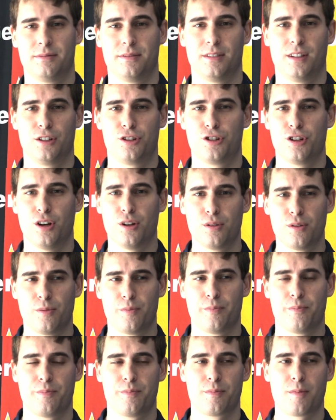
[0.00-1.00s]
a show,
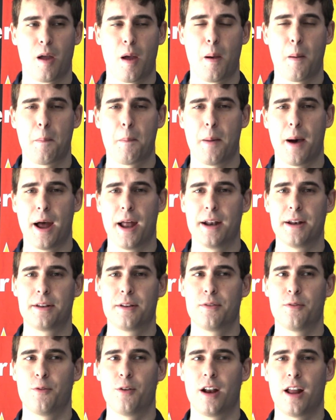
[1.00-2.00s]
but
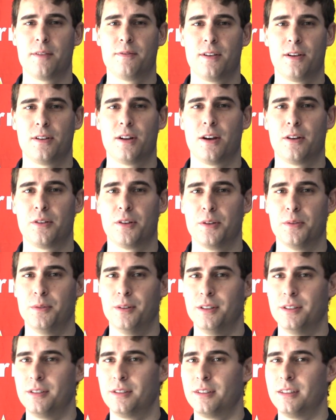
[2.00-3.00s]
when I found out it
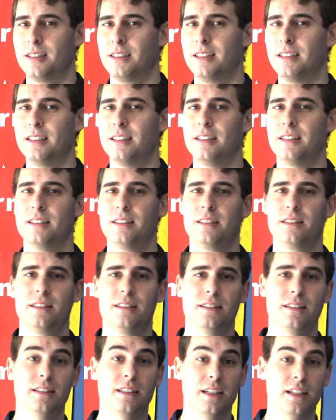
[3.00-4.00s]
was
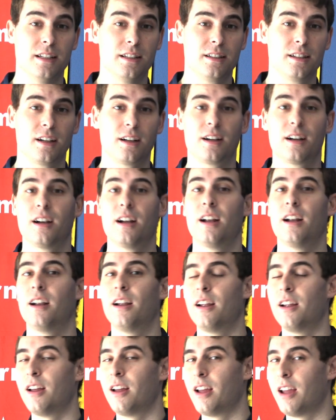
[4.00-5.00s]
dinner
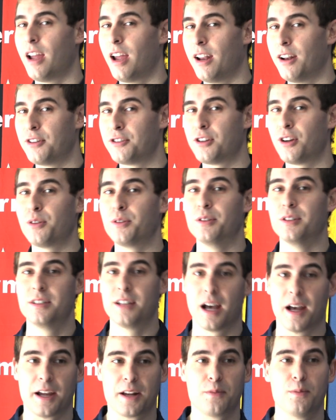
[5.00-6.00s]
and a show you
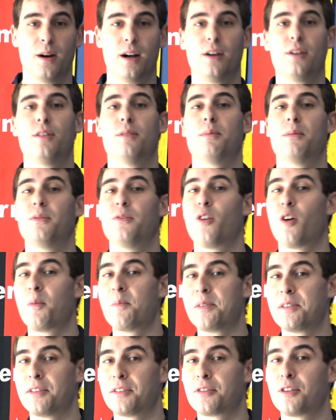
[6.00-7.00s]
dine while the
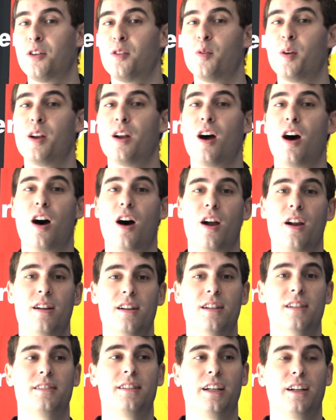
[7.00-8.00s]
performance is going on,
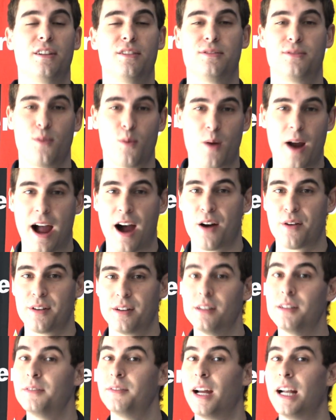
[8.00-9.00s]
and it's like a
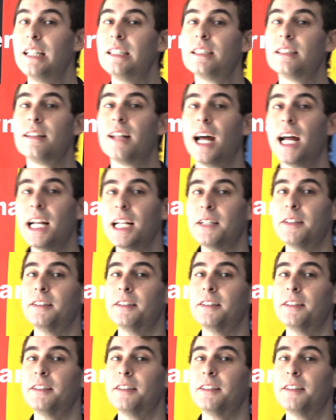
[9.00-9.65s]
4-hour event in that. It